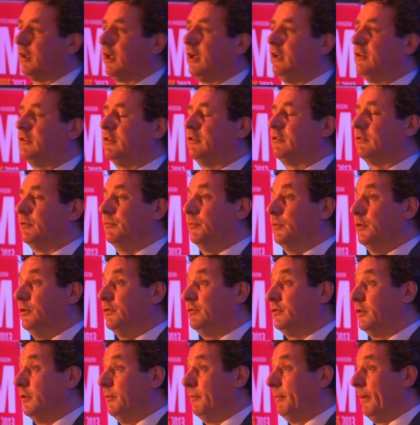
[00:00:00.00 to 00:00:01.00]
data to
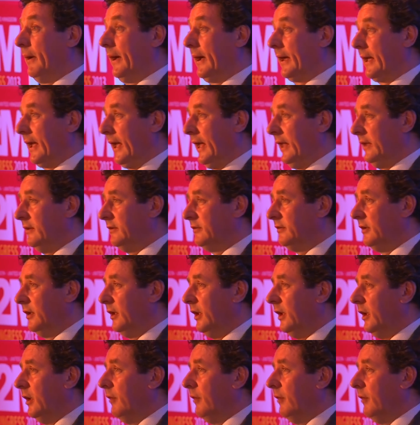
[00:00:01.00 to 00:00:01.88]
move to the back end,